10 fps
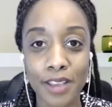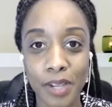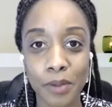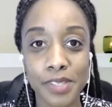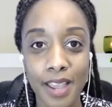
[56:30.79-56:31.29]
I
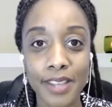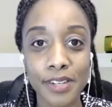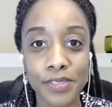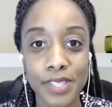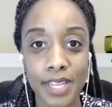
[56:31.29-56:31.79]
was kind of
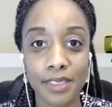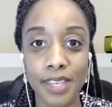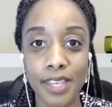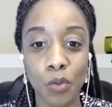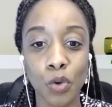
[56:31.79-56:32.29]
sitting
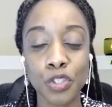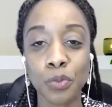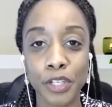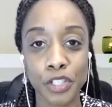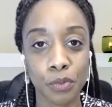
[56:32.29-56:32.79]
thinking, what do
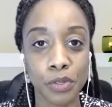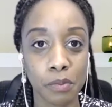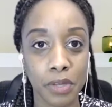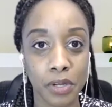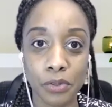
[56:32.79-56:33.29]
I do in the
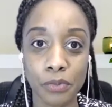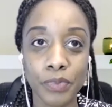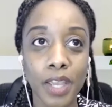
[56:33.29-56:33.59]
middle?